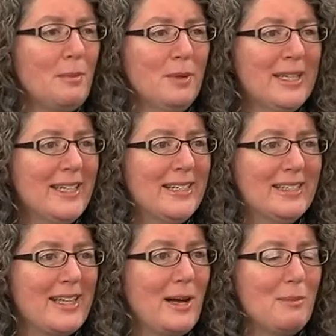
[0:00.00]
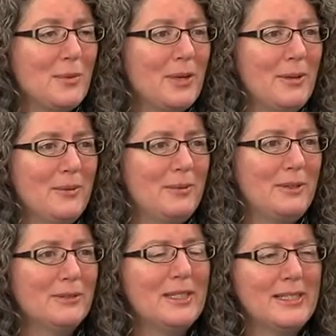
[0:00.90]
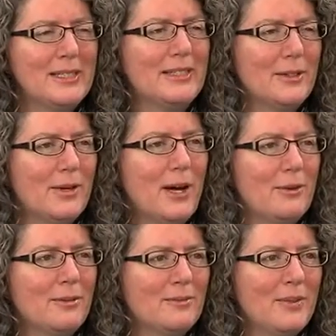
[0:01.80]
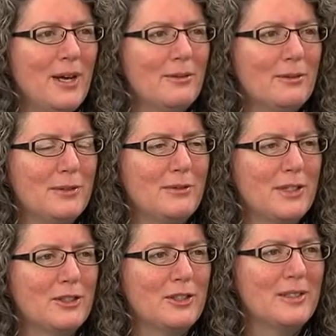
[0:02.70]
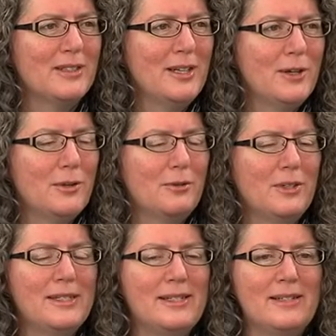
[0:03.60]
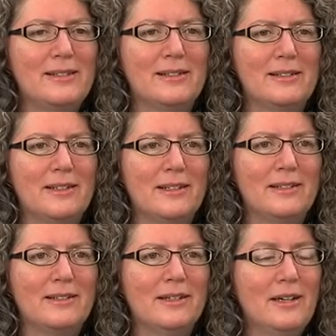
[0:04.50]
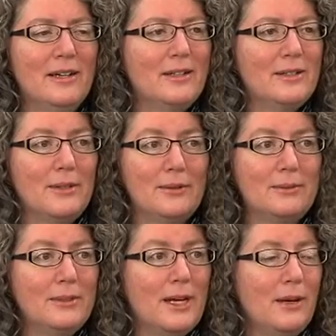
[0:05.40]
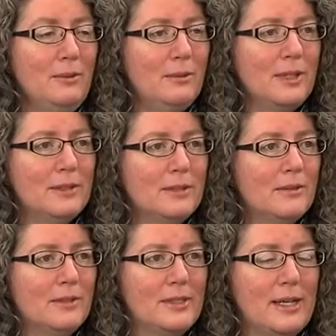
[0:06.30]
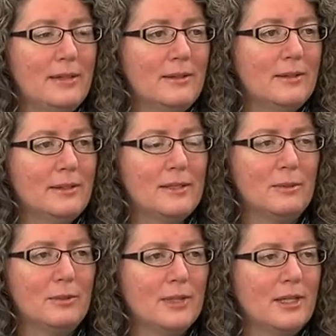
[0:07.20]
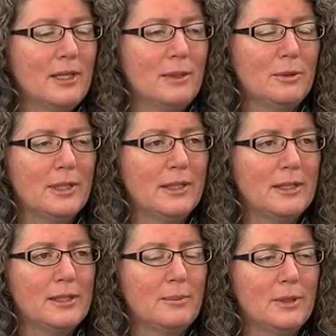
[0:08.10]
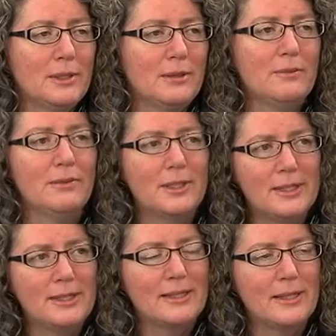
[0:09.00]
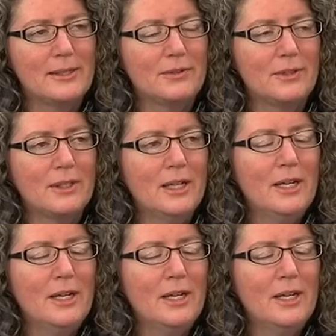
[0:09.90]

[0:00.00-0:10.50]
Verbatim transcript: But again, at that point, we really didn't know how how it would function mm -hmm. through the seasons. And so now we can say that this temporary library has been very successful